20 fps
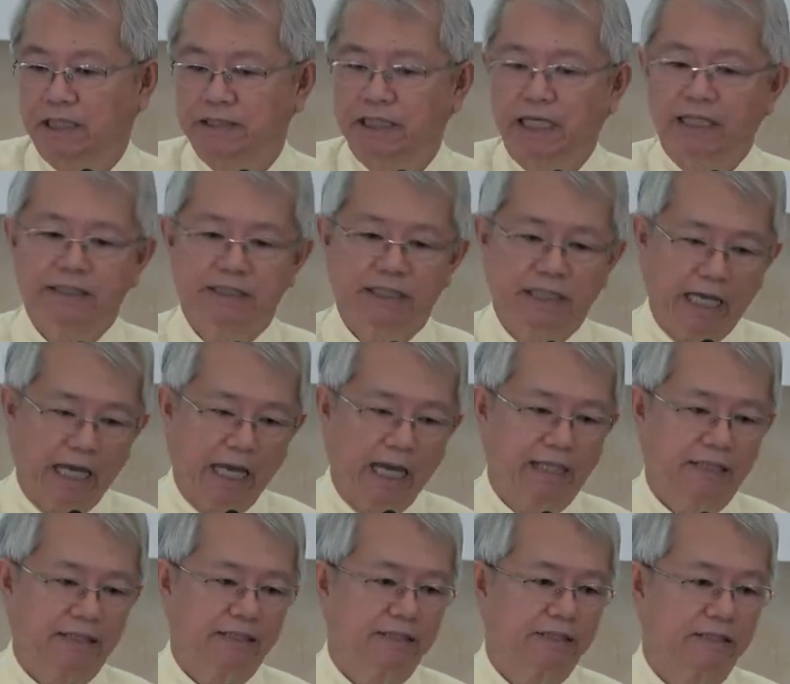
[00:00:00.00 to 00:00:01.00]
then the
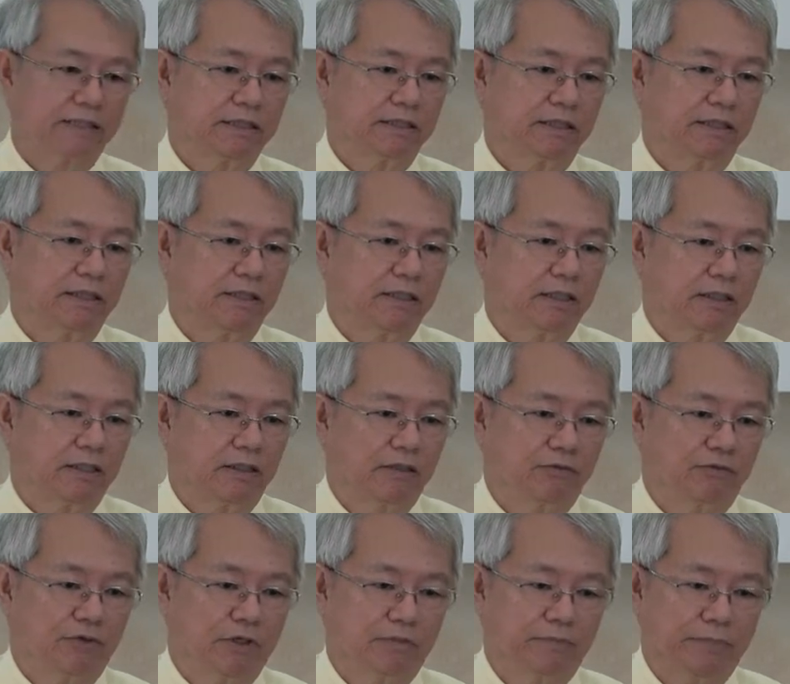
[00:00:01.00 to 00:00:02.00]
axe
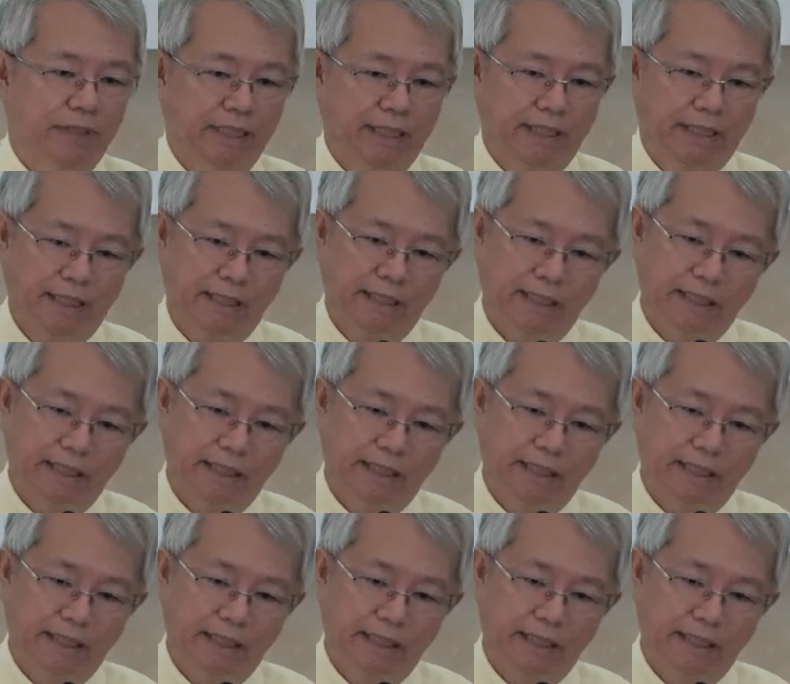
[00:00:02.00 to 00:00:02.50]
will be